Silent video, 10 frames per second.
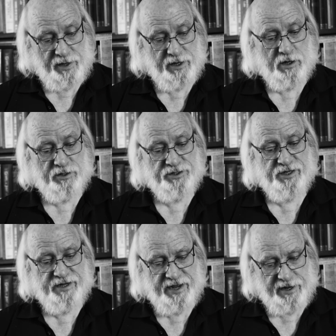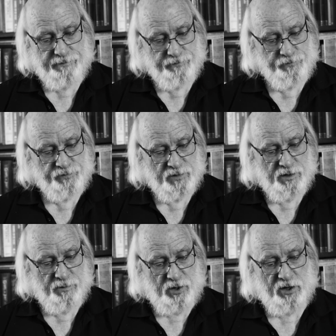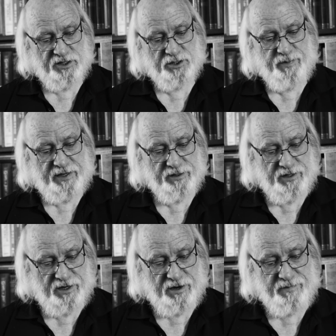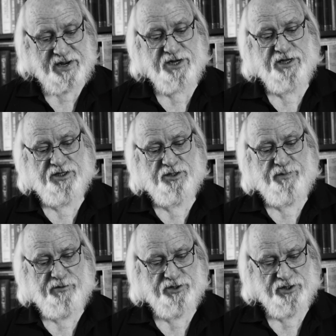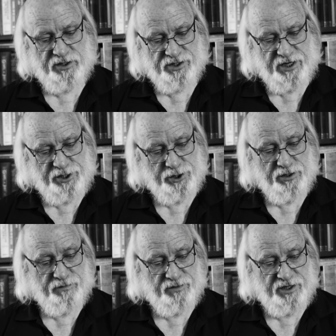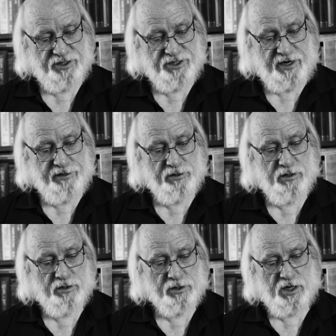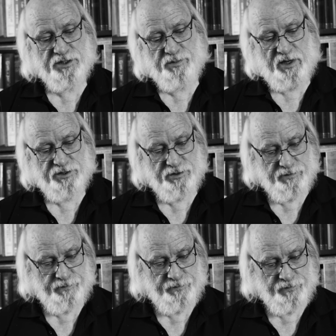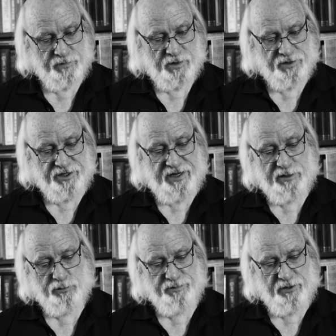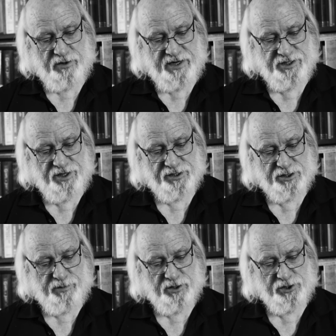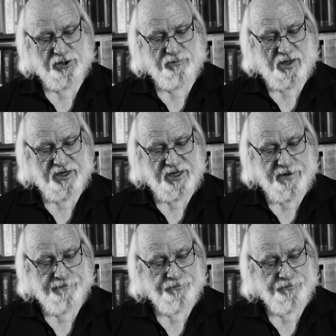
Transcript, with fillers: we are today. Paul expected an immediate spiritualization of the entire cosmos. The dead would be raised in a spiritual body,